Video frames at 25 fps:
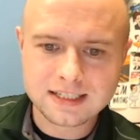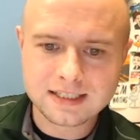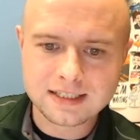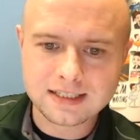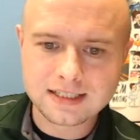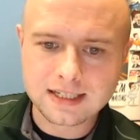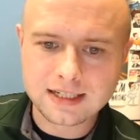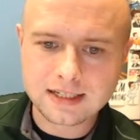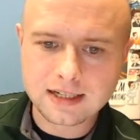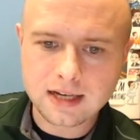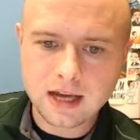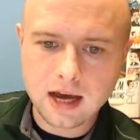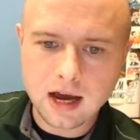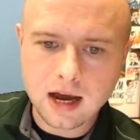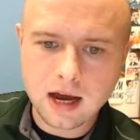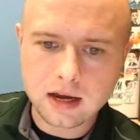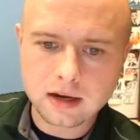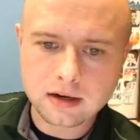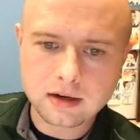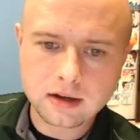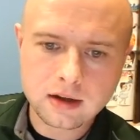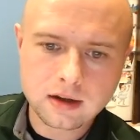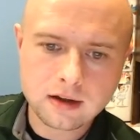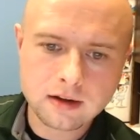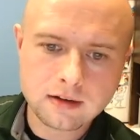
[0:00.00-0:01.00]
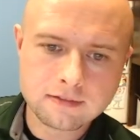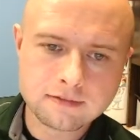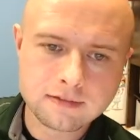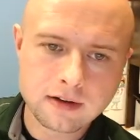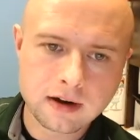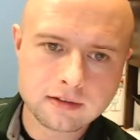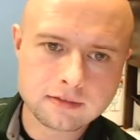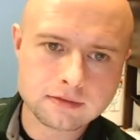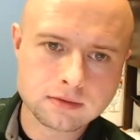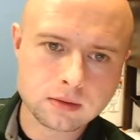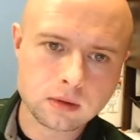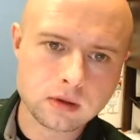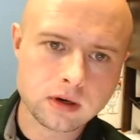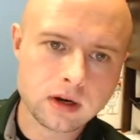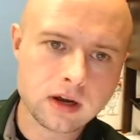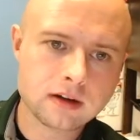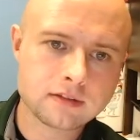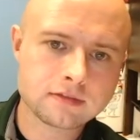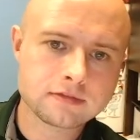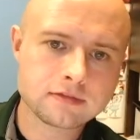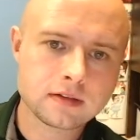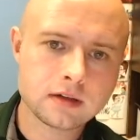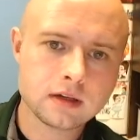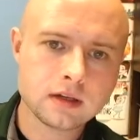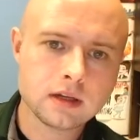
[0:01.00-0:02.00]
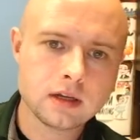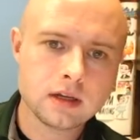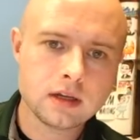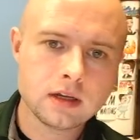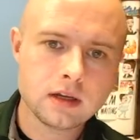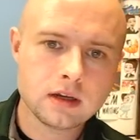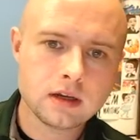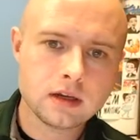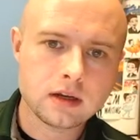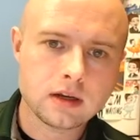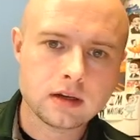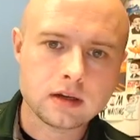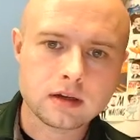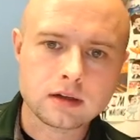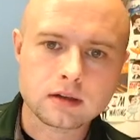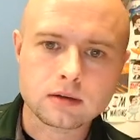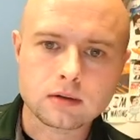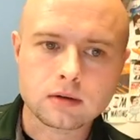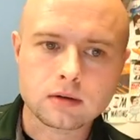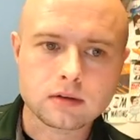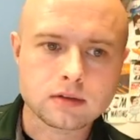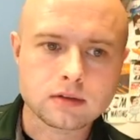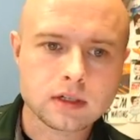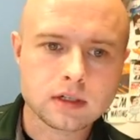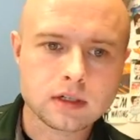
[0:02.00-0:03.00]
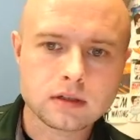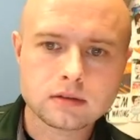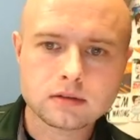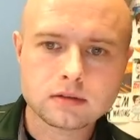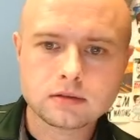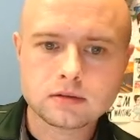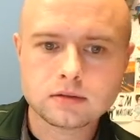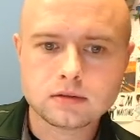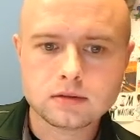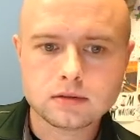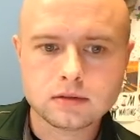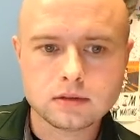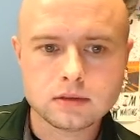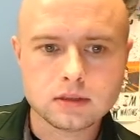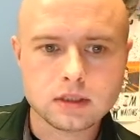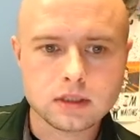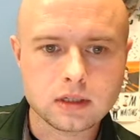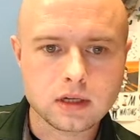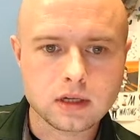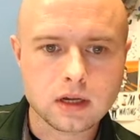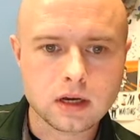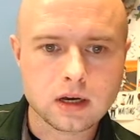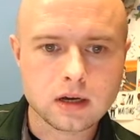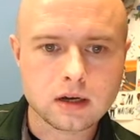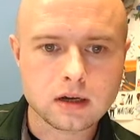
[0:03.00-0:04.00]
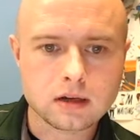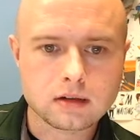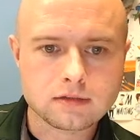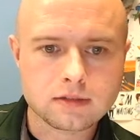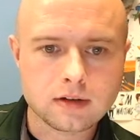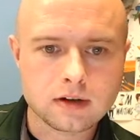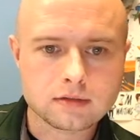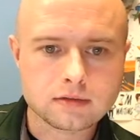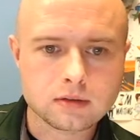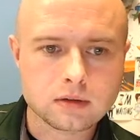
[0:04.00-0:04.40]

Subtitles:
D954F, and going over here, D954F.